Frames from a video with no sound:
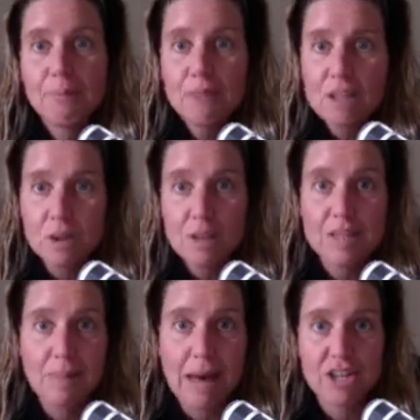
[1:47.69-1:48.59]
So
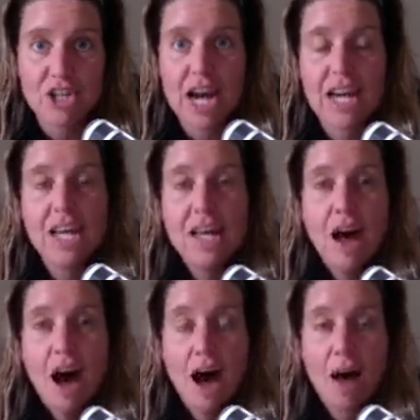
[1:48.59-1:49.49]
let's backtrack.
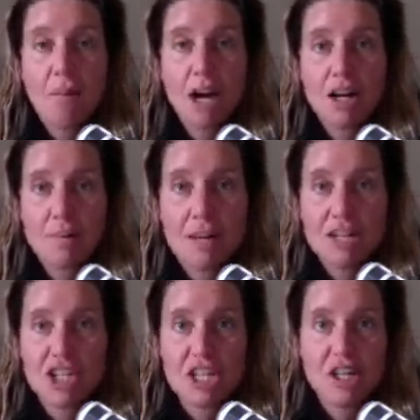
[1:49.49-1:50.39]
I already
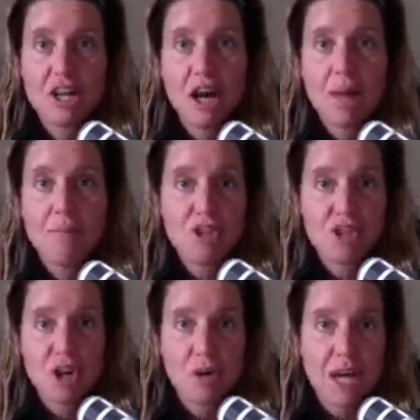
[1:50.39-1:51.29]
mentioned the
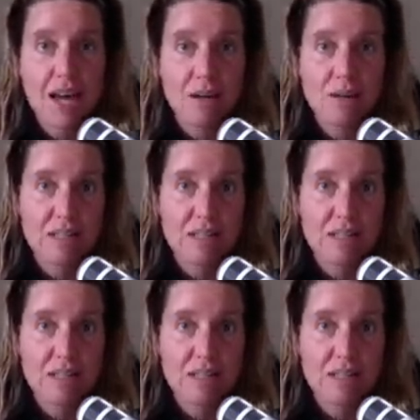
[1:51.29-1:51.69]
stroke count,